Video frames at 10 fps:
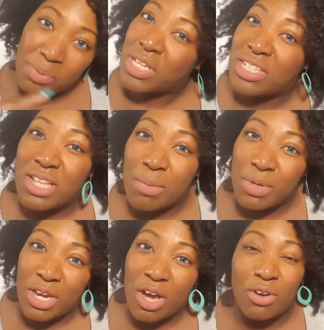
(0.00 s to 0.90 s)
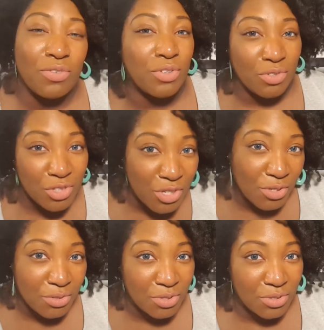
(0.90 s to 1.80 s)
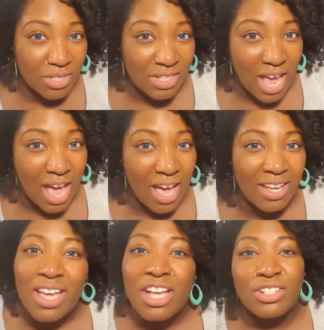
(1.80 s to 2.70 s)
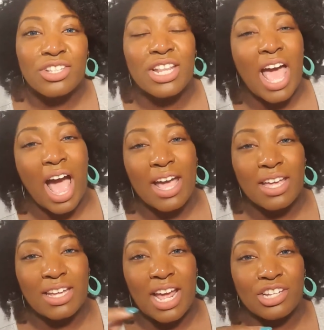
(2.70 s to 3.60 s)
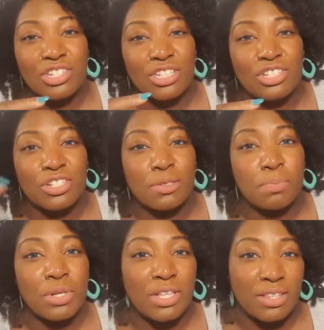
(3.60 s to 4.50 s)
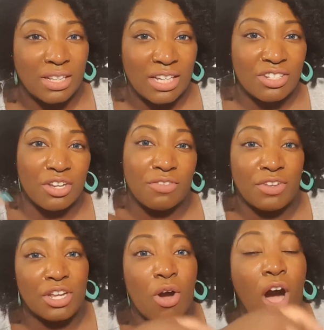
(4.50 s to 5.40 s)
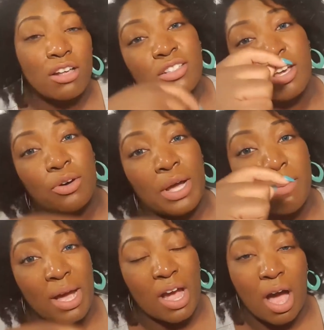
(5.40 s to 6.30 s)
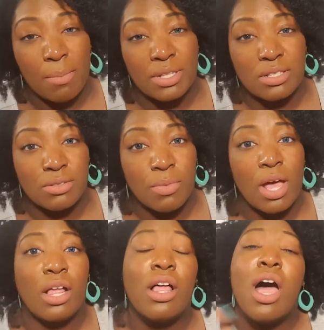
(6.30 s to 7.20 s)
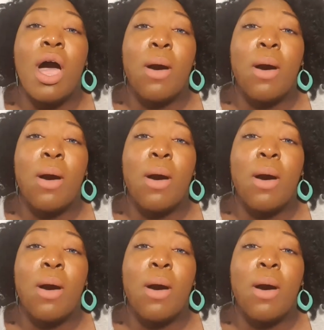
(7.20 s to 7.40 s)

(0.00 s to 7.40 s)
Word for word: Please let me know if you do do the tag so that I can actually just put the link to your video also in my comments as well.